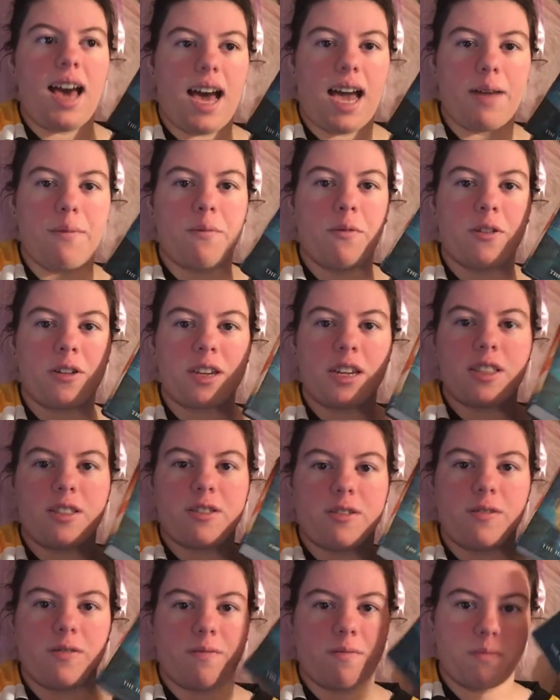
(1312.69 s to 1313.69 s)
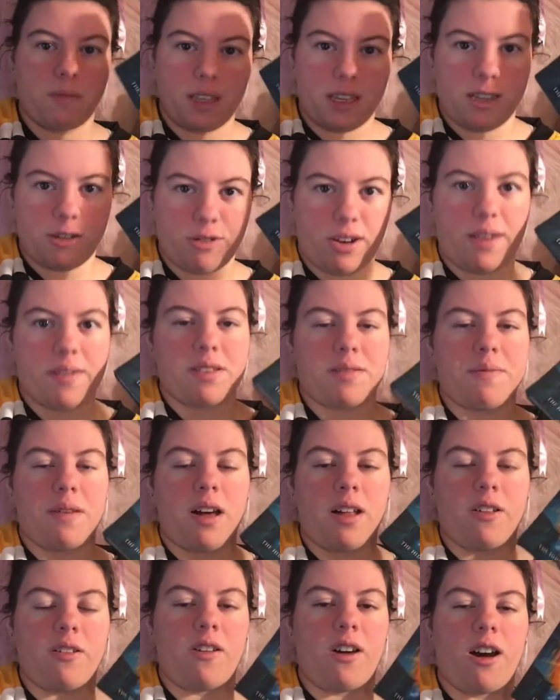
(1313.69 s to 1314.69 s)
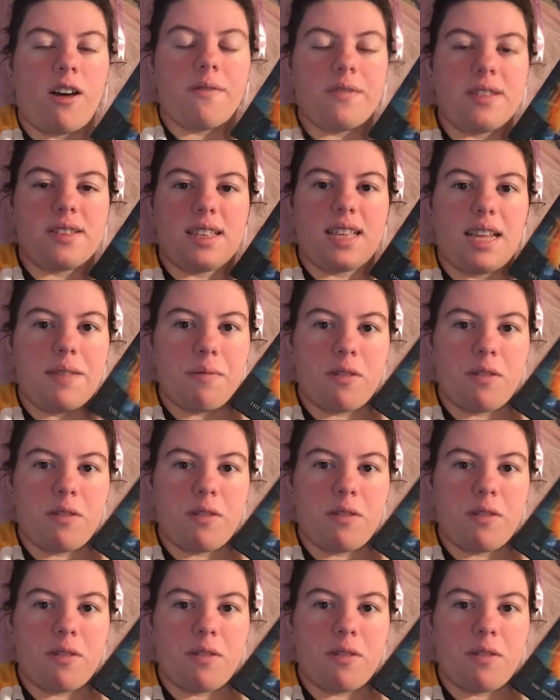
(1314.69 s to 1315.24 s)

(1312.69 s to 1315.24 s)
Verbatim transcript: I'm working through the Trials of Apollo, obviously.